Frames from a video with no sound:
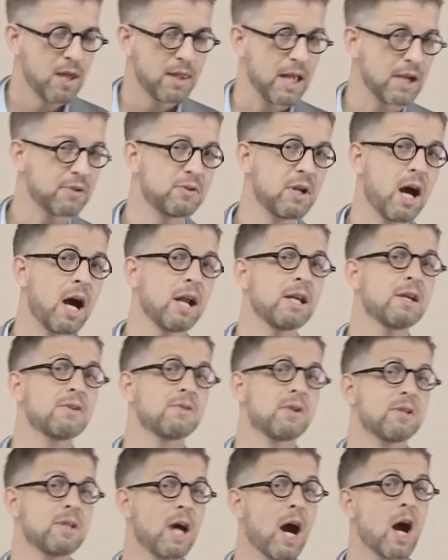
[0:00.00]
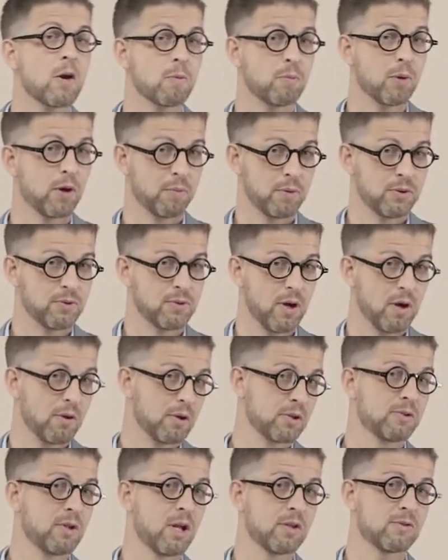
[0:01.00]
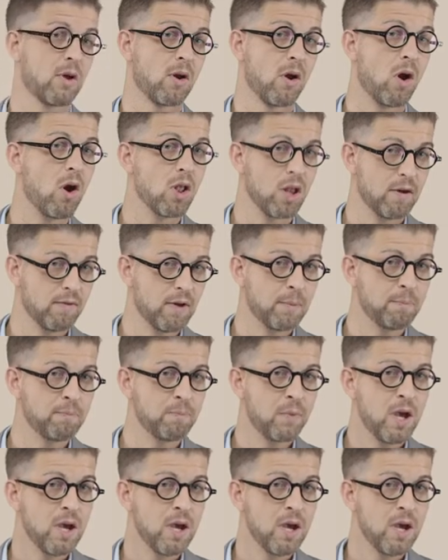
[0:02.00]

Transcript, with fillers: That's not his entire purpose, though, or that's not all of it.